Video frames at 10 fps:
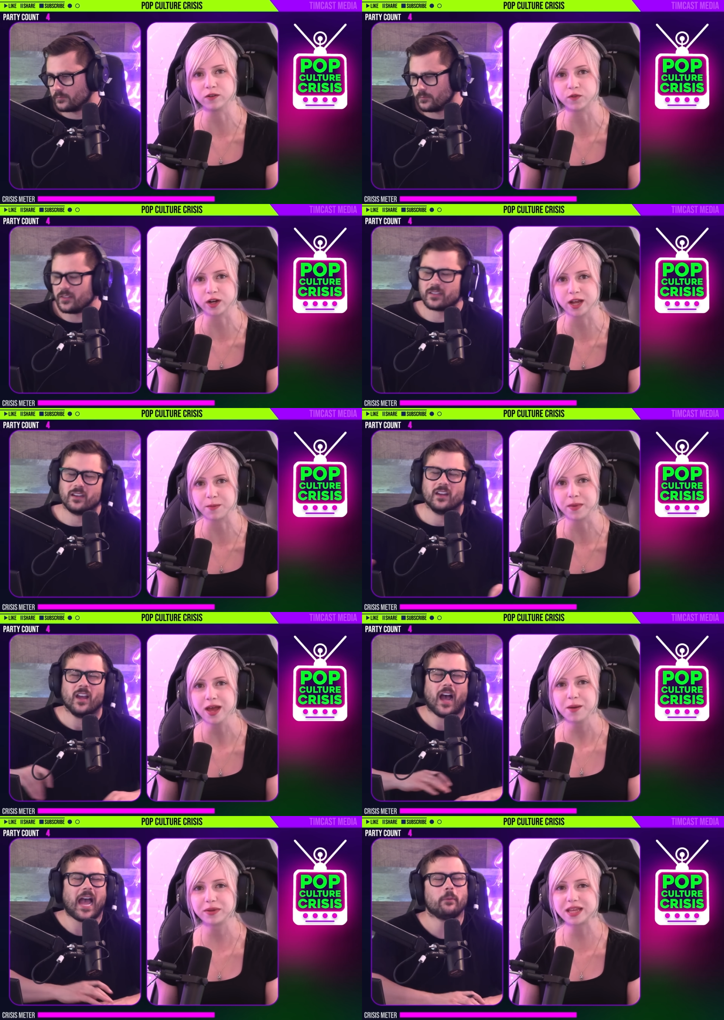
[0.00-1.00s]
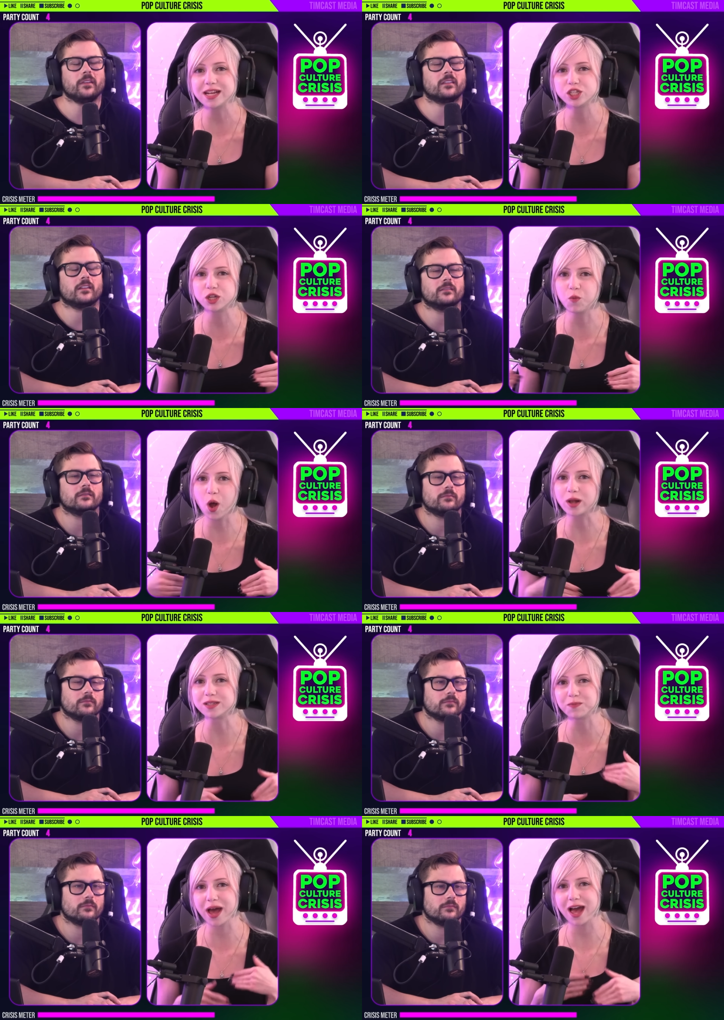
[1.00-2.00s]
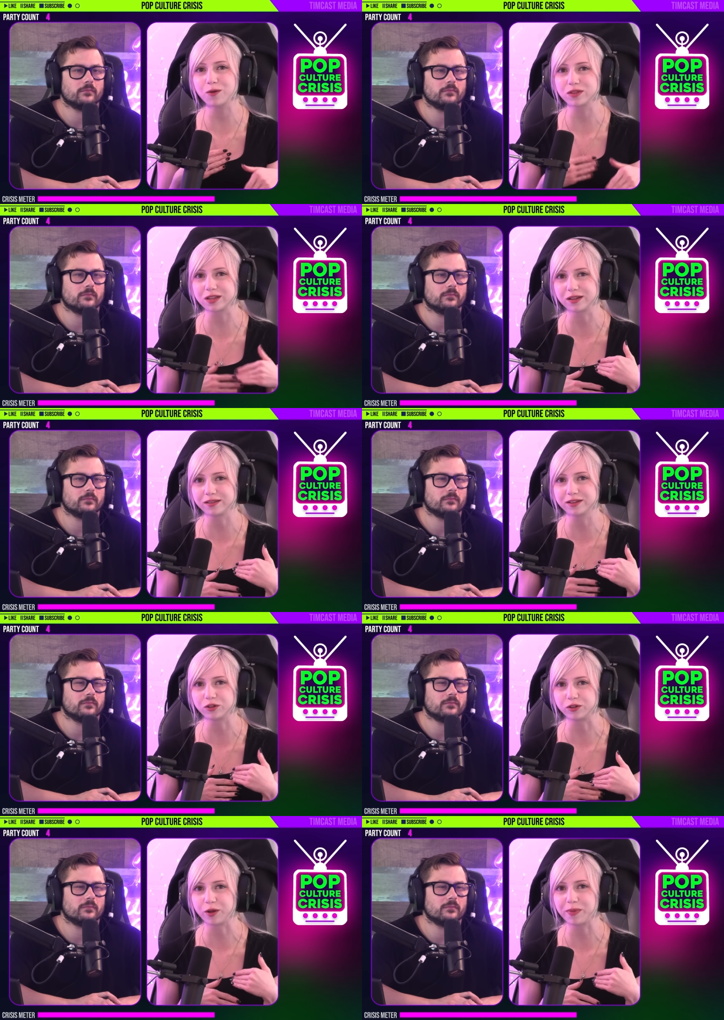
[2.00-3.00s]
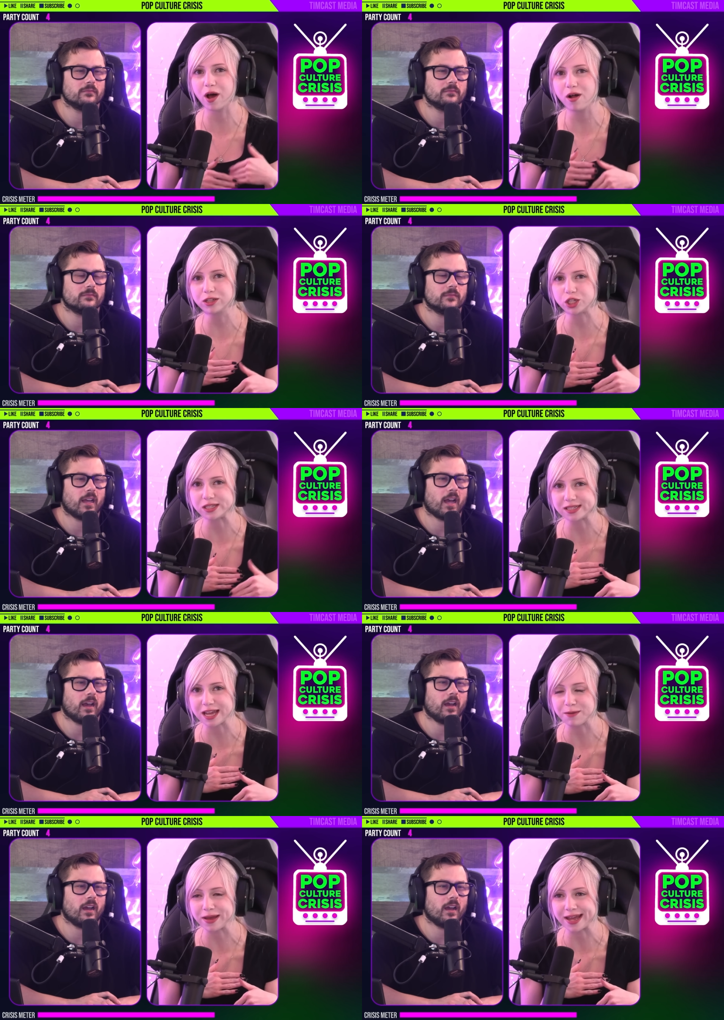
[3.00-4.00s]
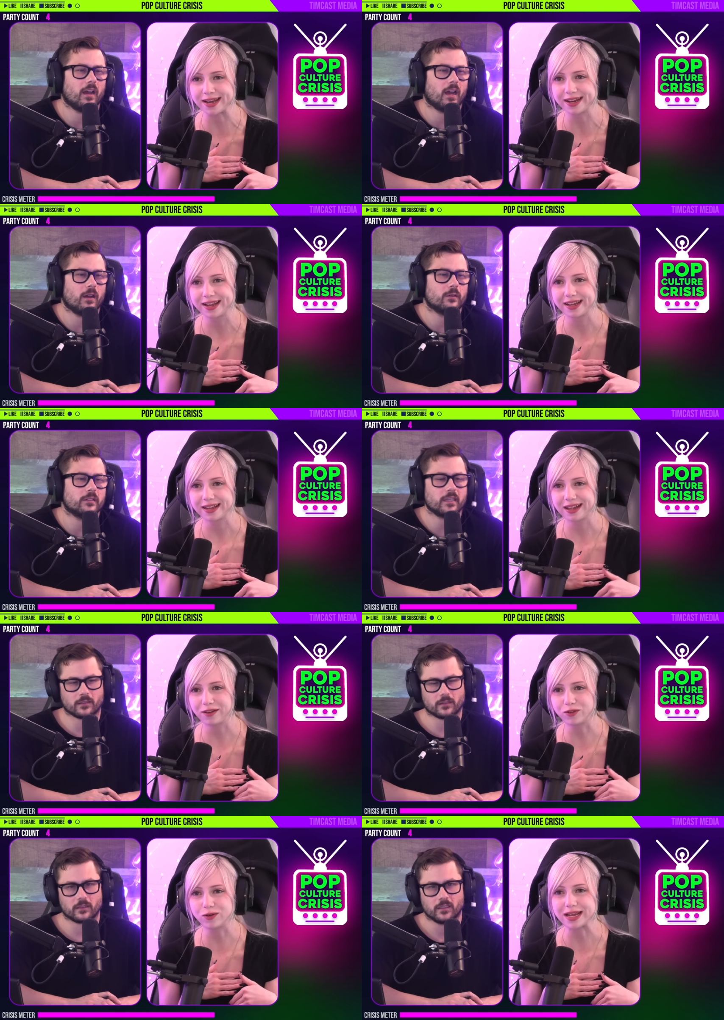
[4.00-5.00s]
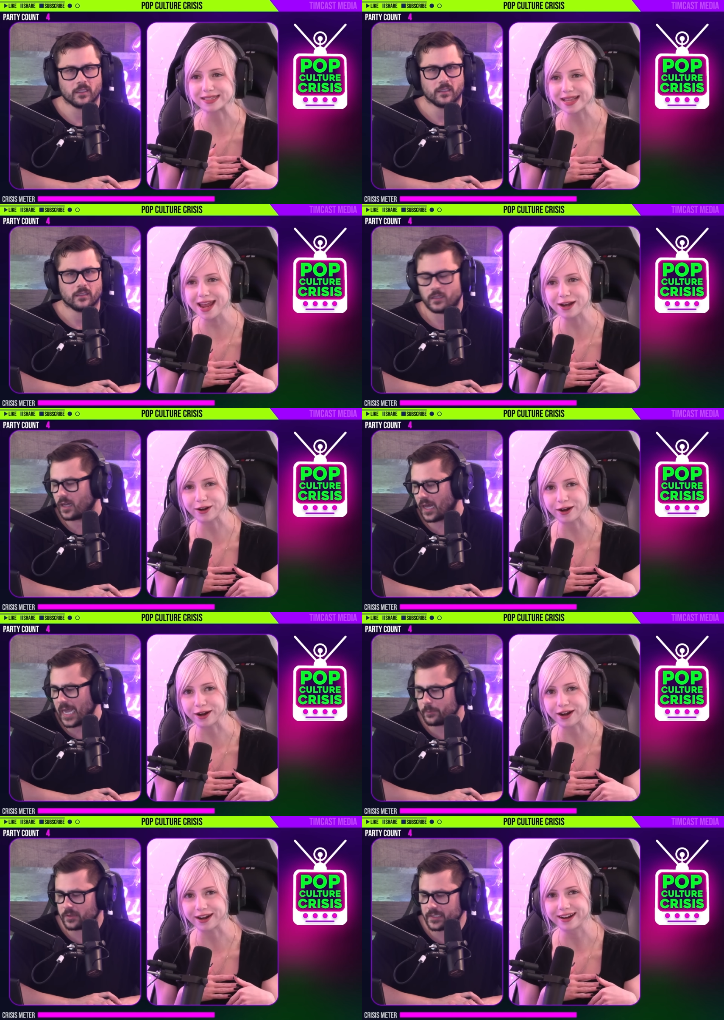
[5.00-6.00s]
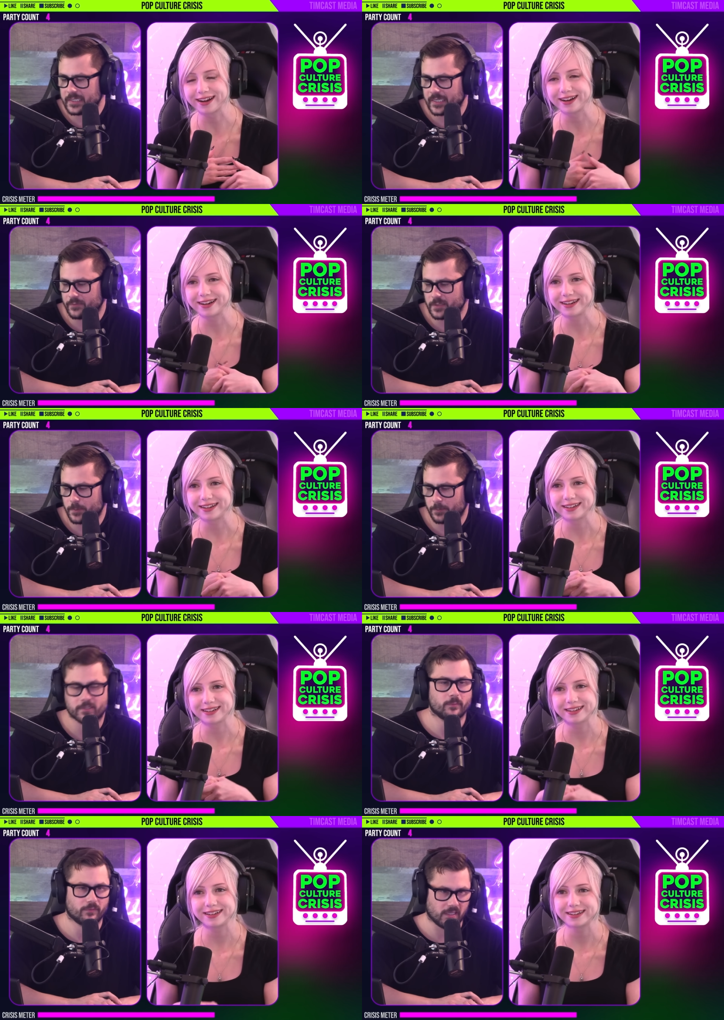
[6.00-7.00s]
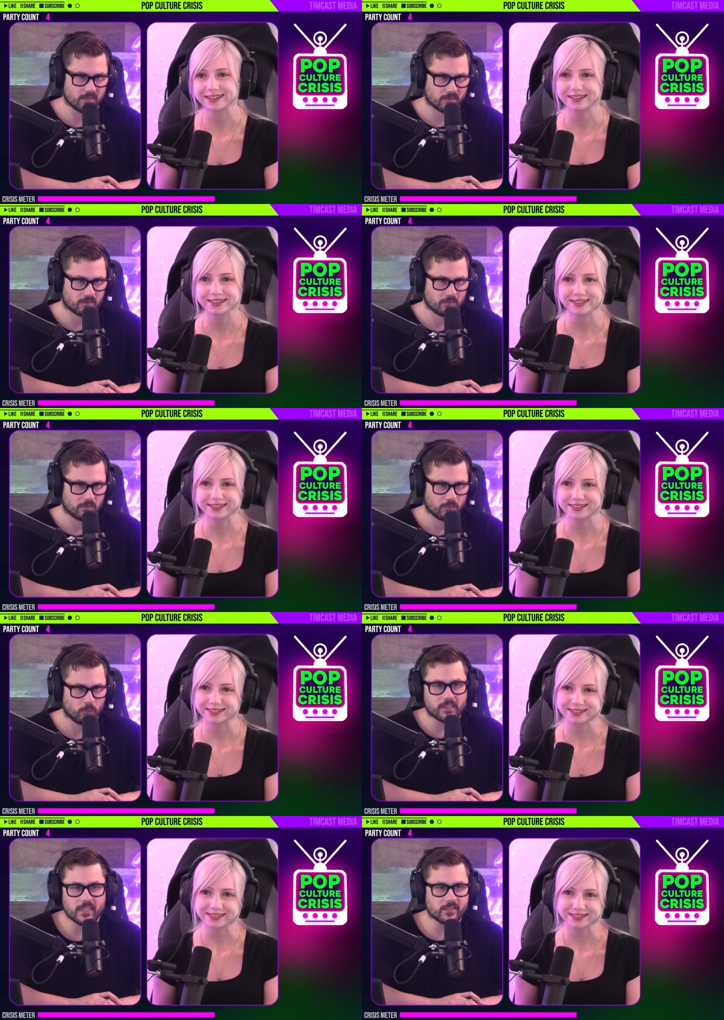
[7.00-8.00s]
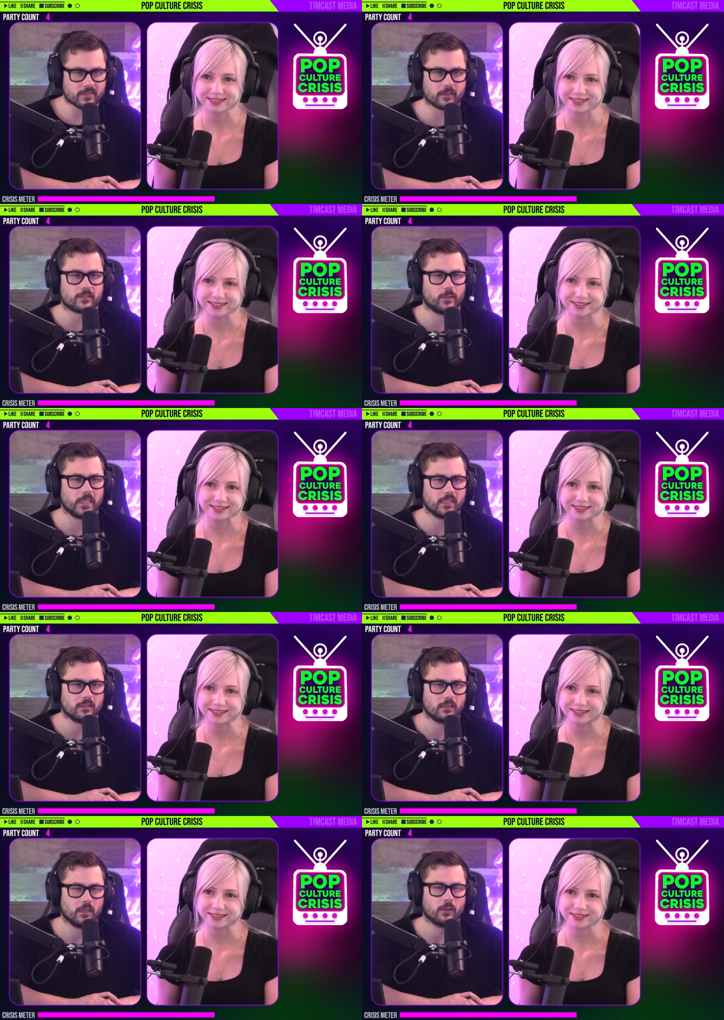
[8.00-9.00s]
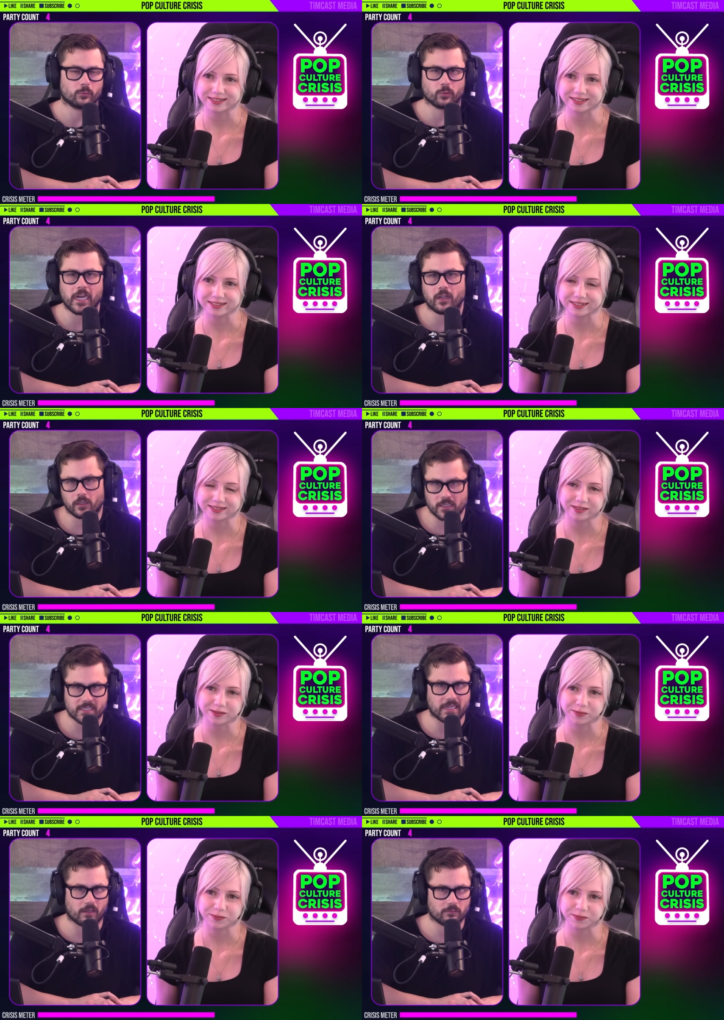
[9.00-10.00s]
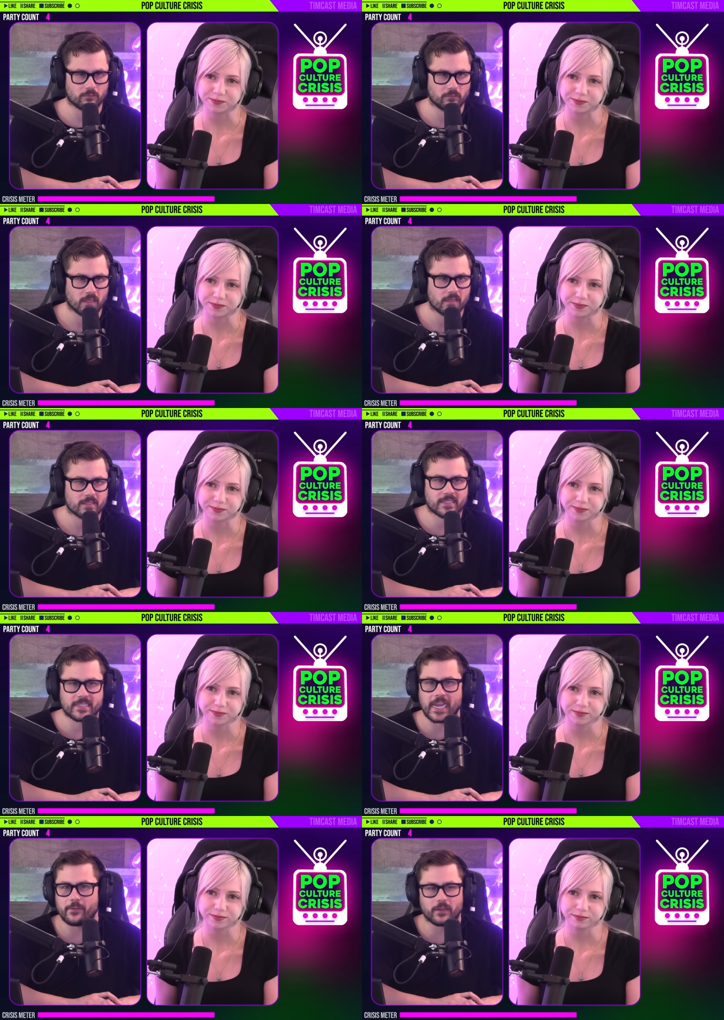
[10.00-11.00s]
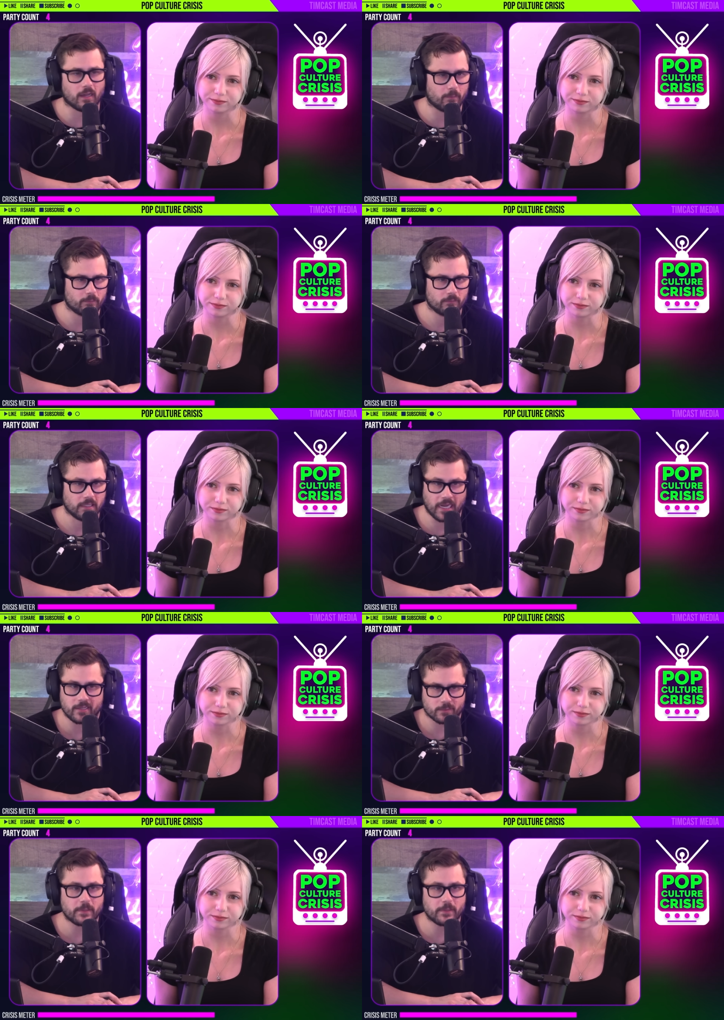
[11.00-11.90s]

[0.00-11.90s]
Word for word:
Speaker 1: for him but then she walked it back with a little apology statement a few days later i would like
Speaker 2: to give these people some advice what they should start doing write all this out save it up and i just mean